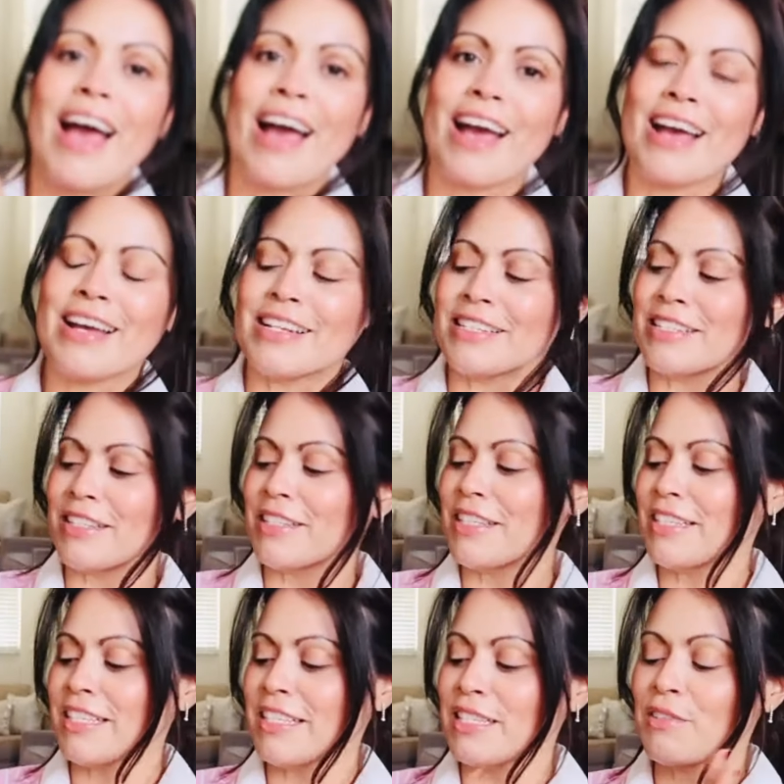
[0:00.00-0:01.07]
And
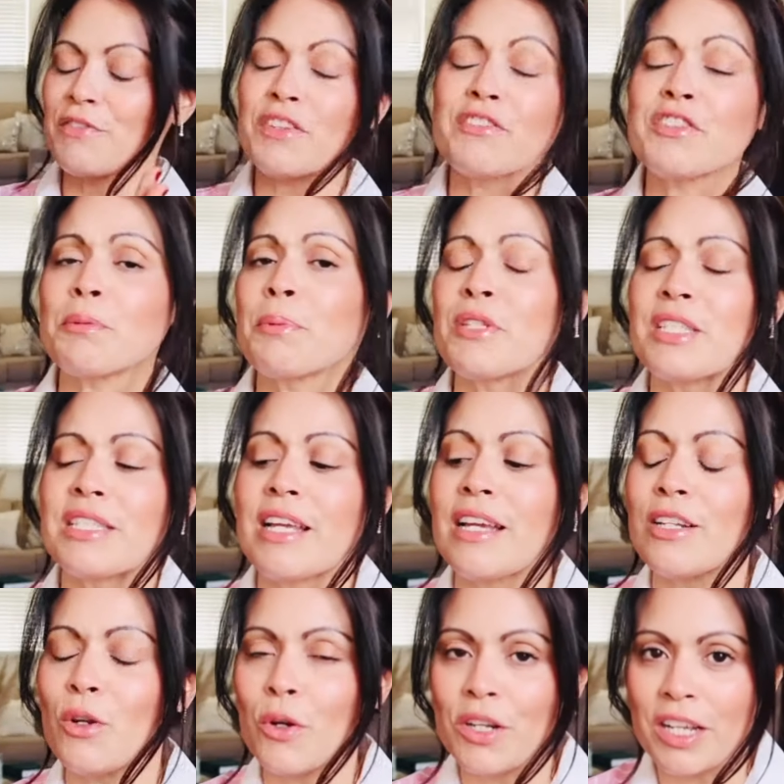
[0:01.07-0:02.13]
this is
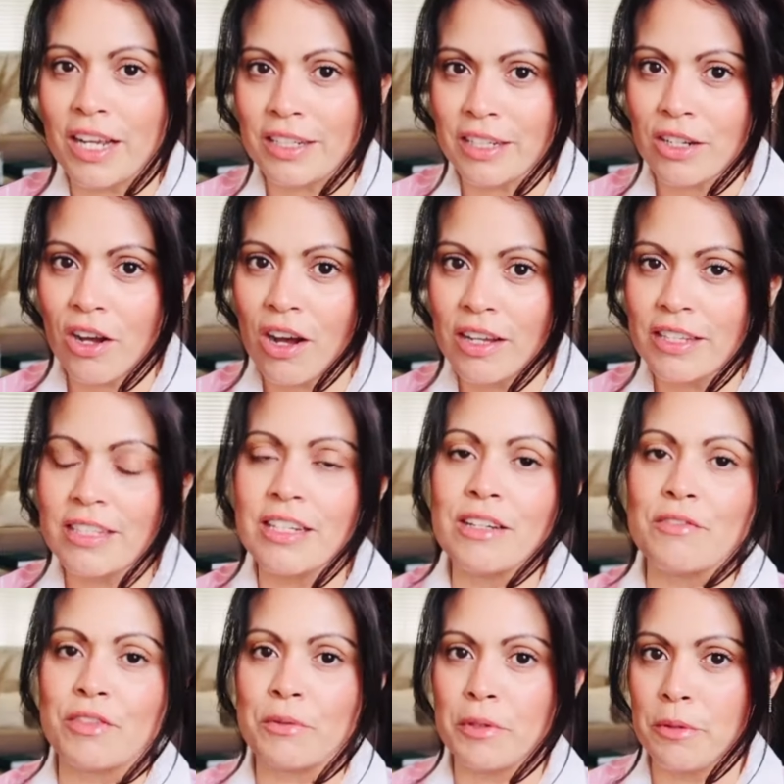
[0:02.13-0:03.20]
50% organic cotton
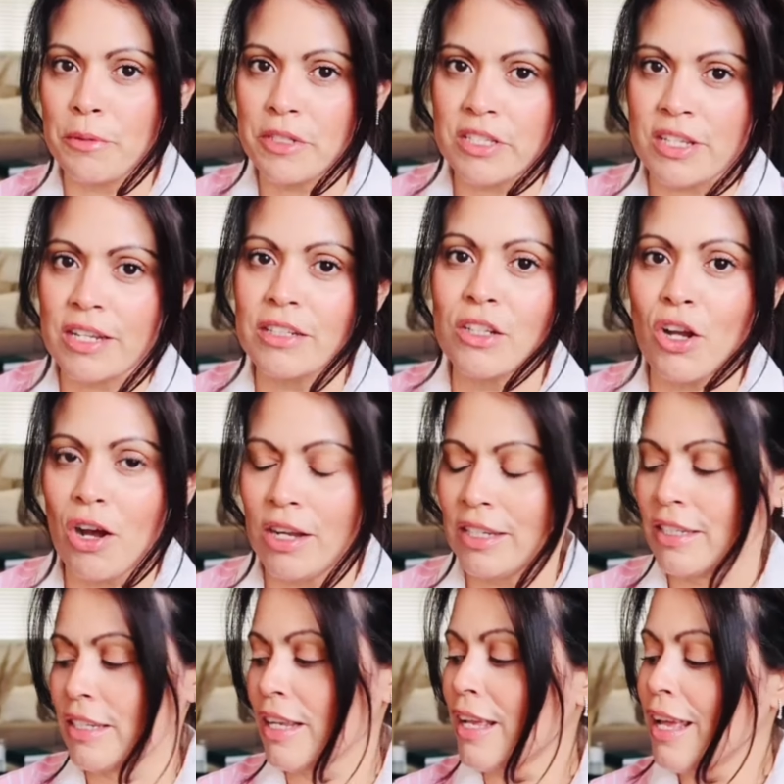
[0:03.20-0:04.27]
and 50%
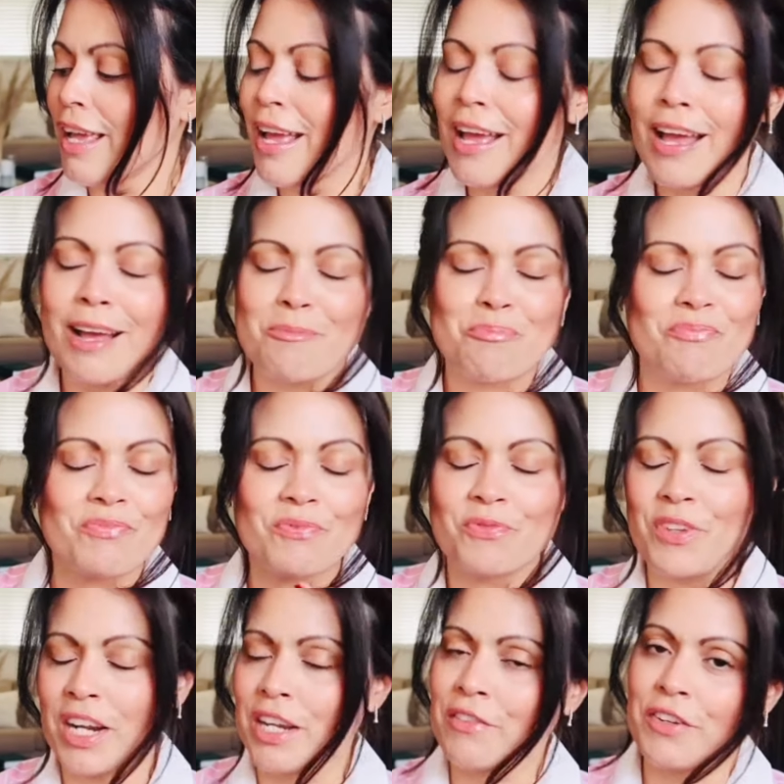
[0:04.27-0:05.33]
cotton.
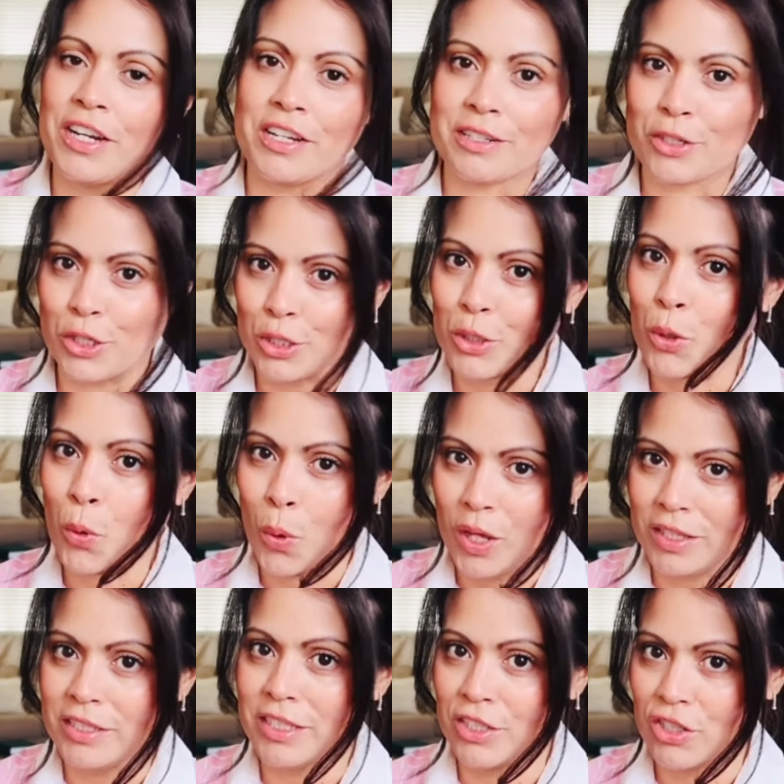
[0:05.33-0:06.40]
Very, very good
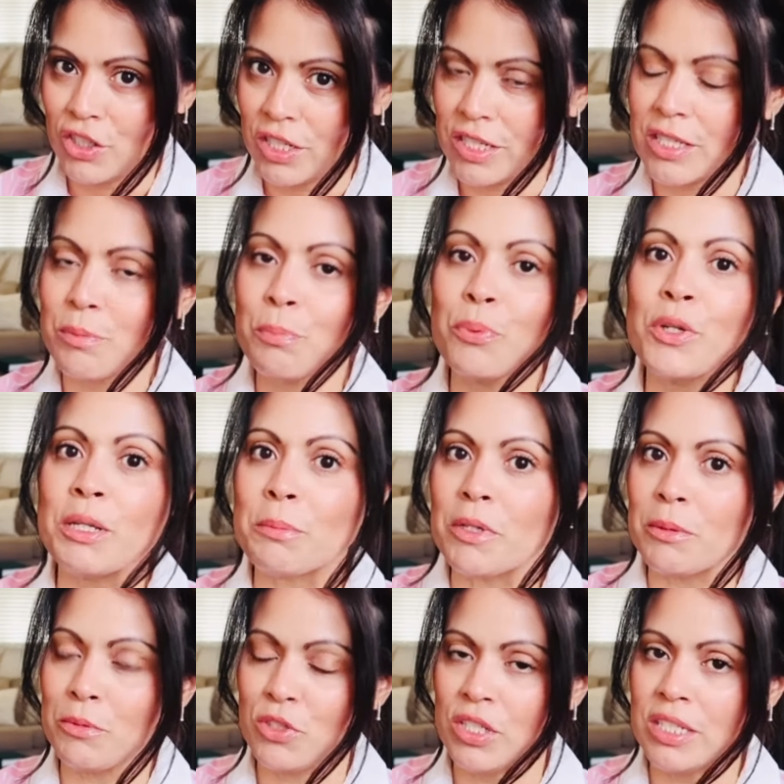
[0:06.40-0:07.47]
quality jeans,
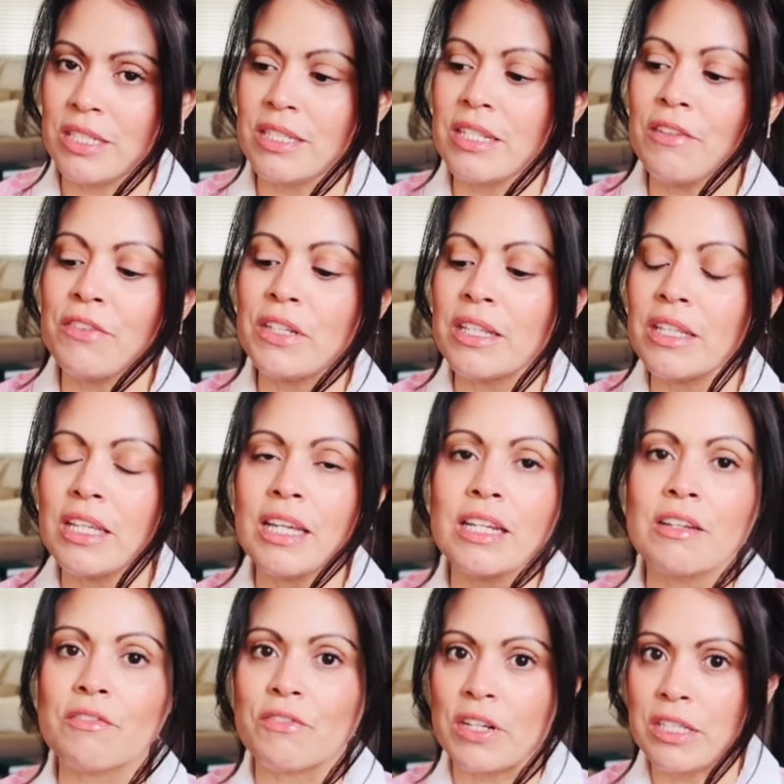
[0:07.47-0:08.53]
premium jeans. Definitely
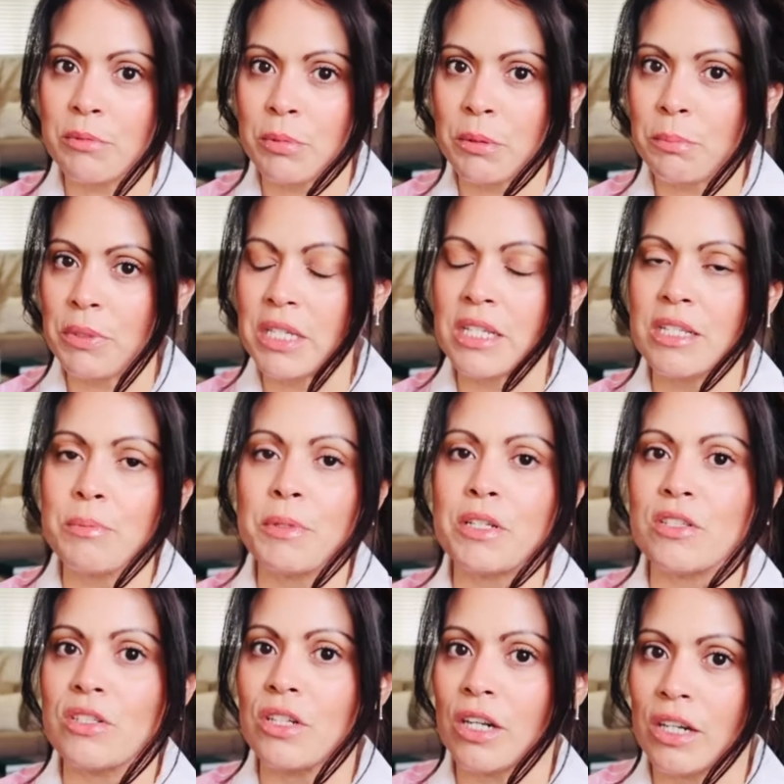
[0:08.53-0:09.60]
an investment piece
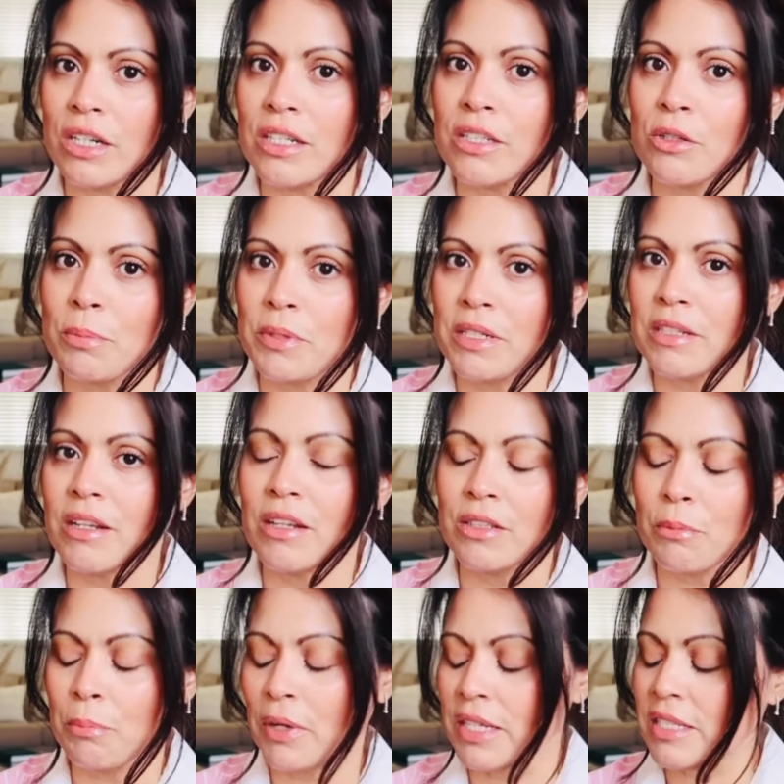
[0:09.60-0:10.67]
because they are a little bit on
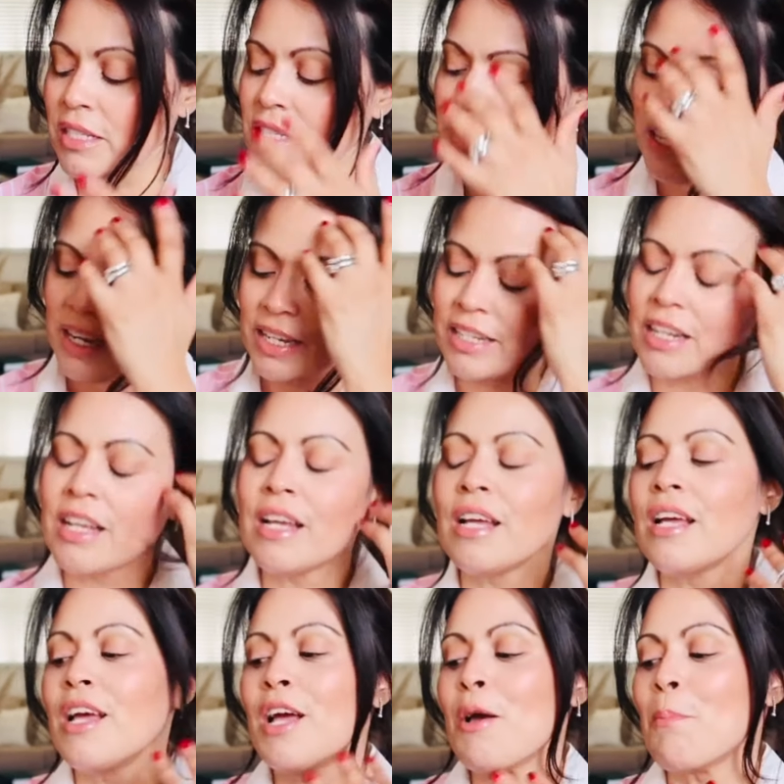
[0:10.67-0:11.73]
the pricey side,
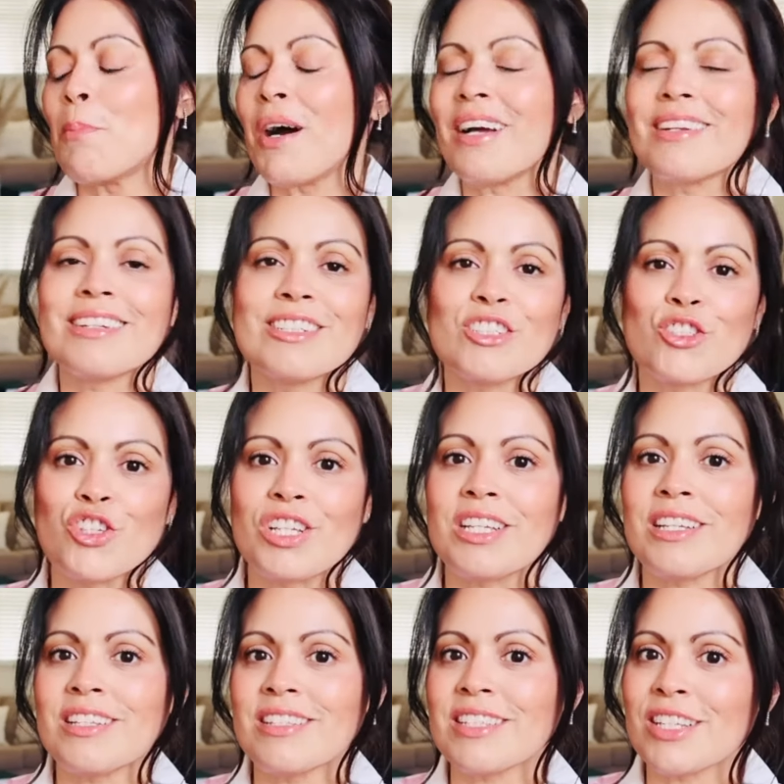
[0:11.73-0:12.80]
but
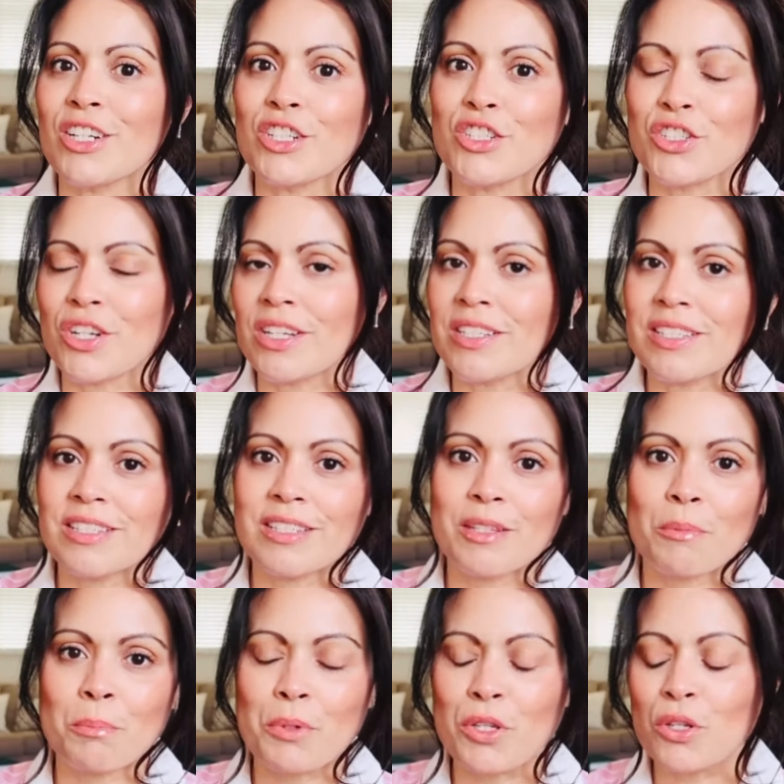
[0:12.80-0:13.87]
jeans that are
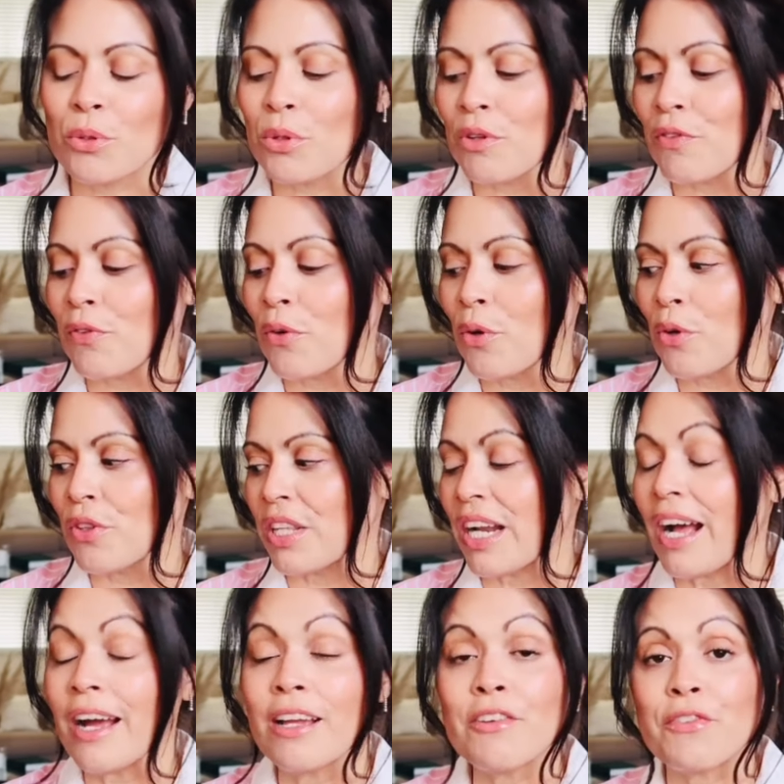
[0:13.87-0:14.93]
just beautiful,
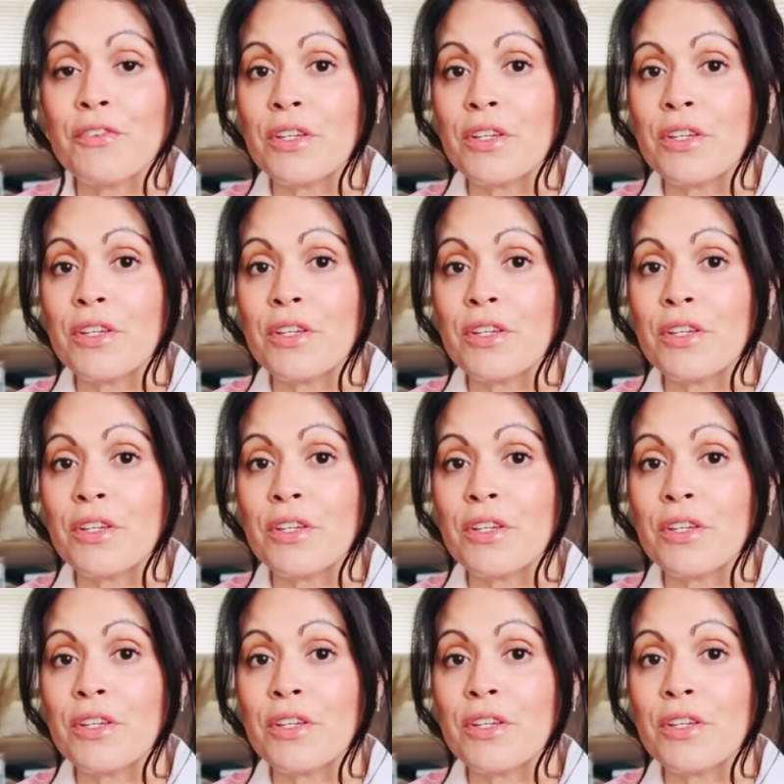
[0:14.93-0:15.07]
that I